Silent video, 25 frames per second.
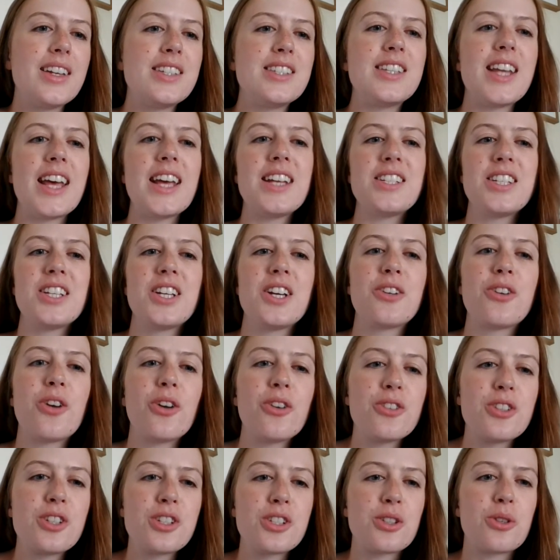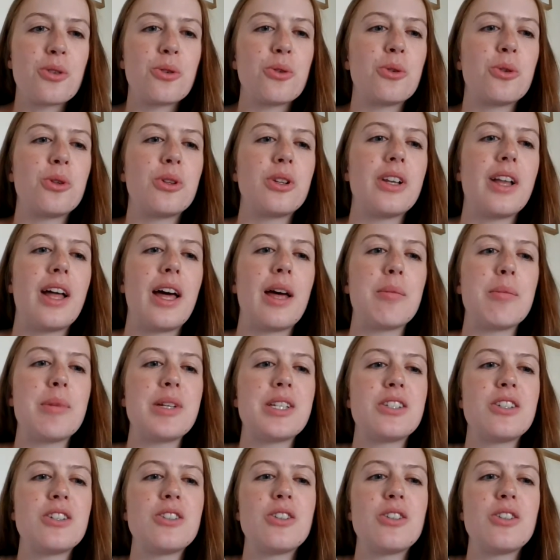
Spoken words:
Daisy had gone to school, and Mr.